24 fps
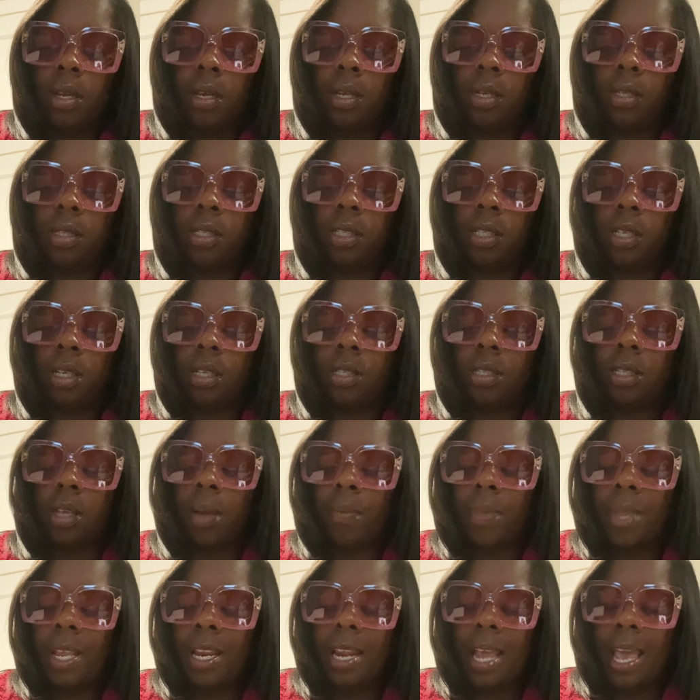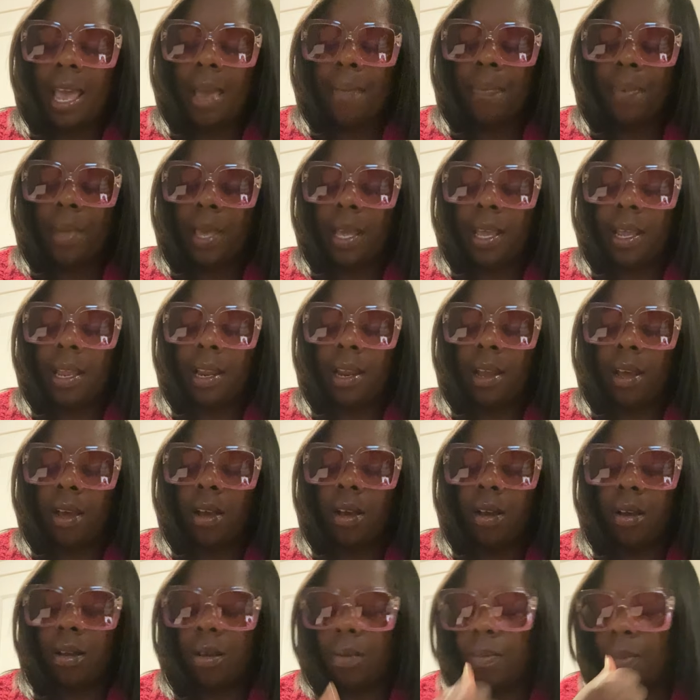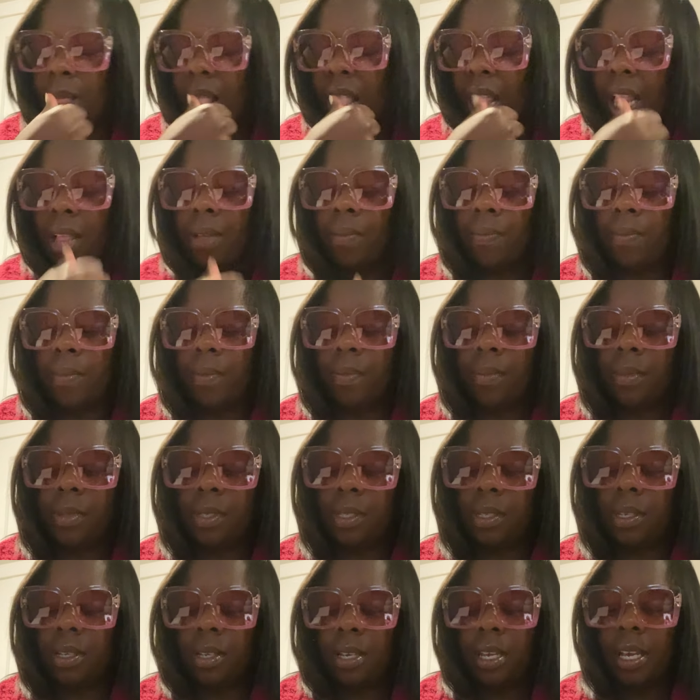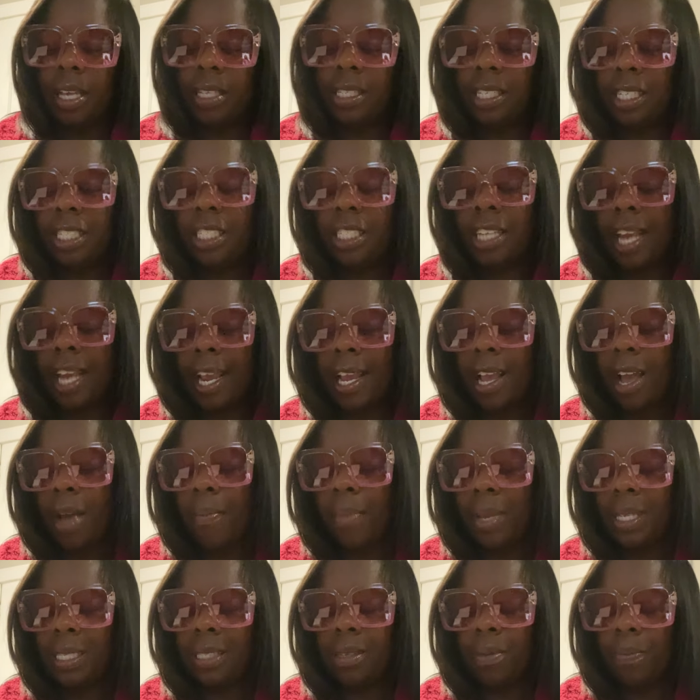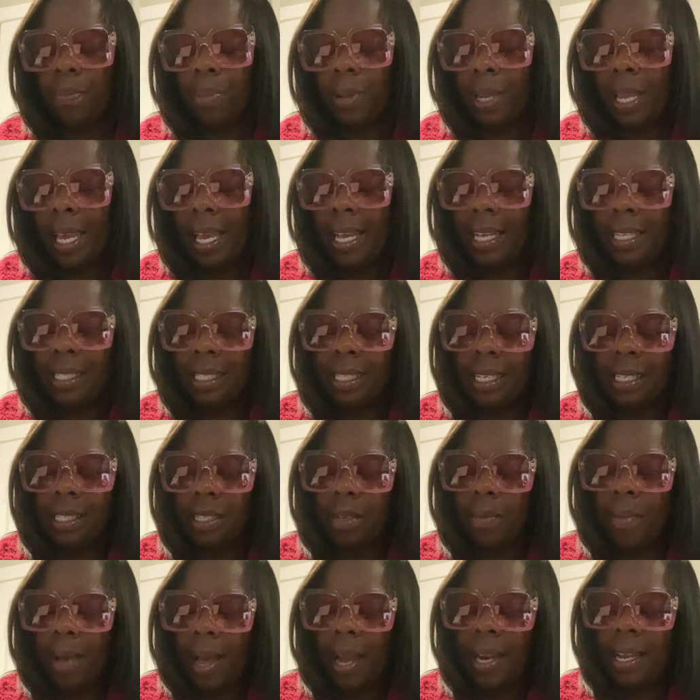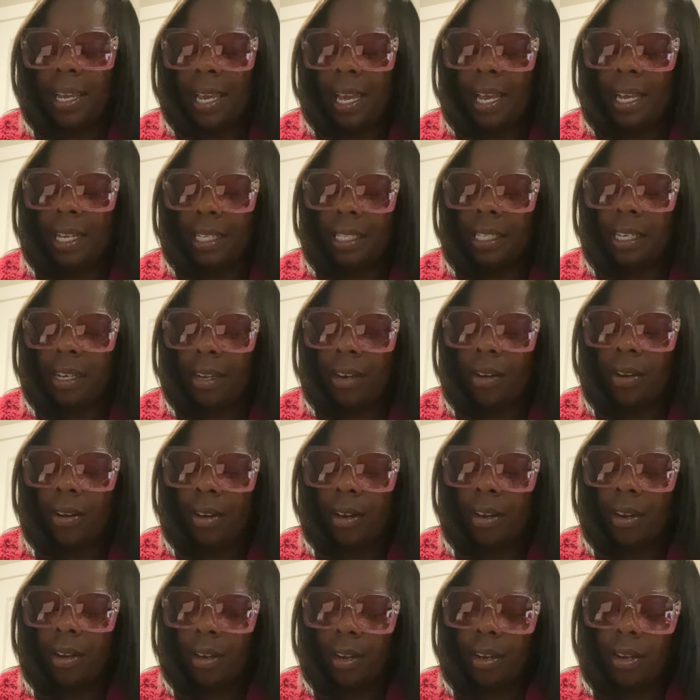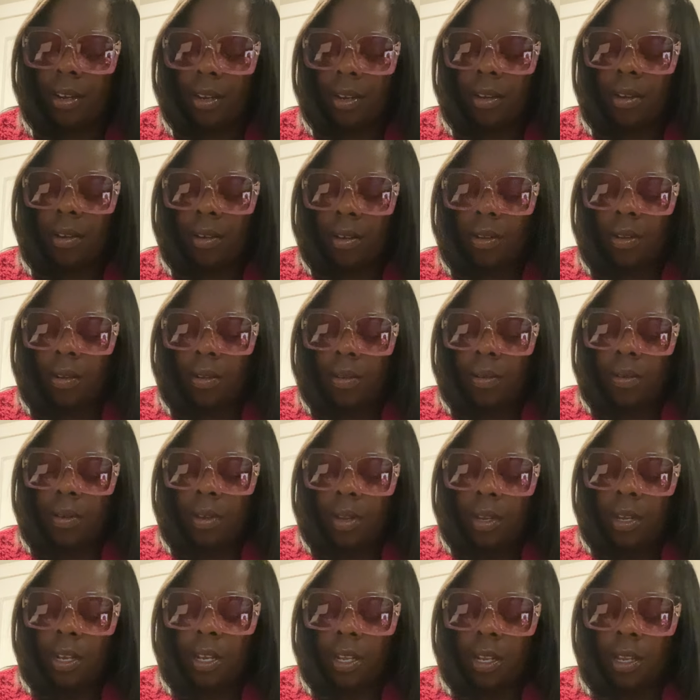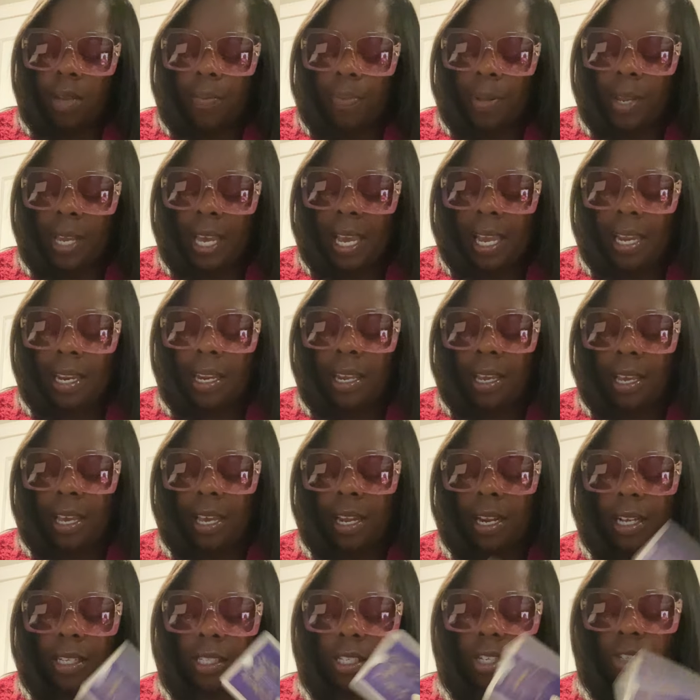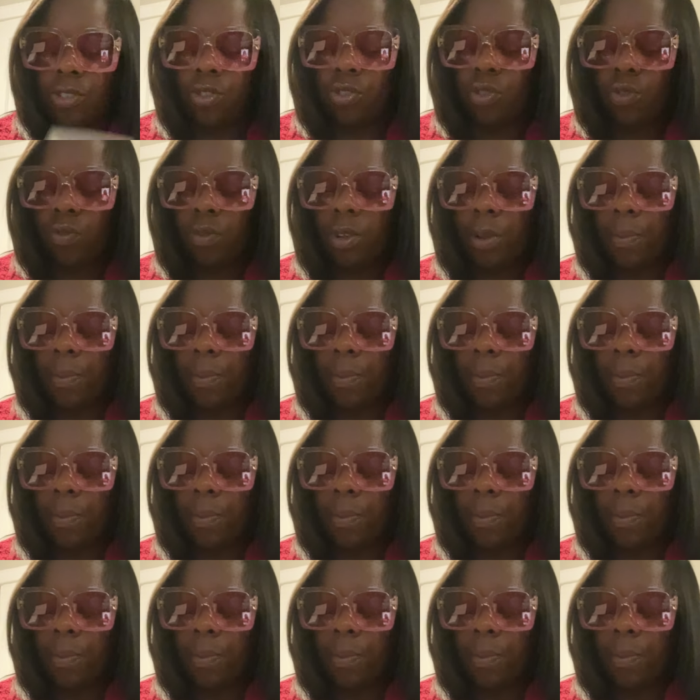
S something happened. Um, is a shakeup in some plans that somebody has here. The plan, yeah, that's the truth.